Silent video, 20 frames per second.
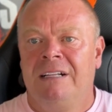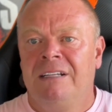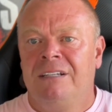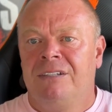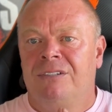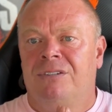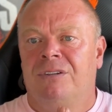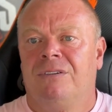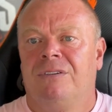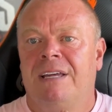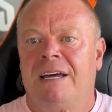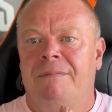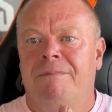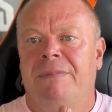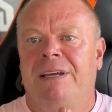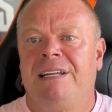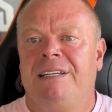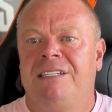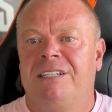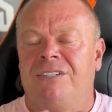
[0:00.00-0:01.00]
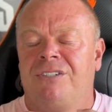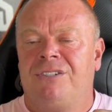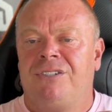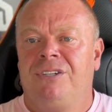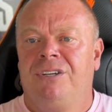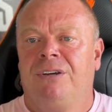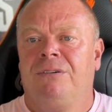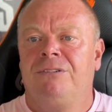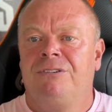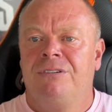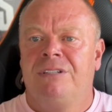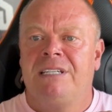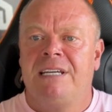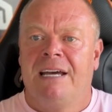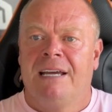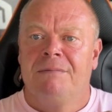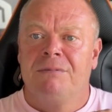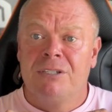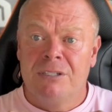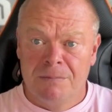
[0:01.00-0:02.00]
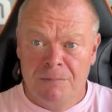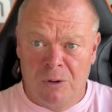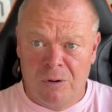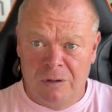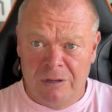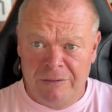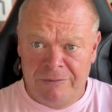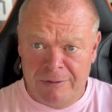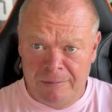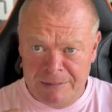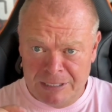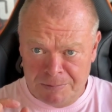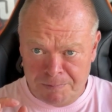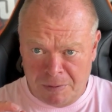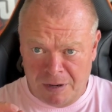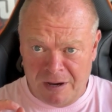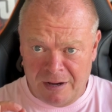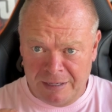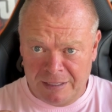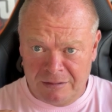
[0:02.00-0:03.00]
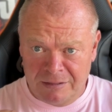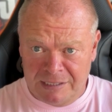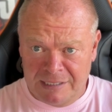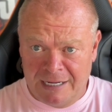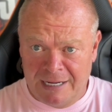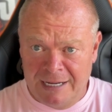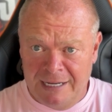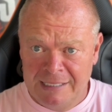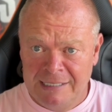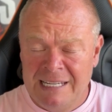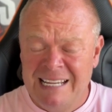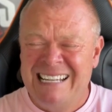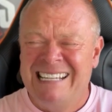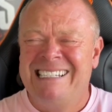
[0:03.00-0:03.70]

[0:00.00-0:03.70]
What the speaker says: So that means it's 200 times smaller from its particle size.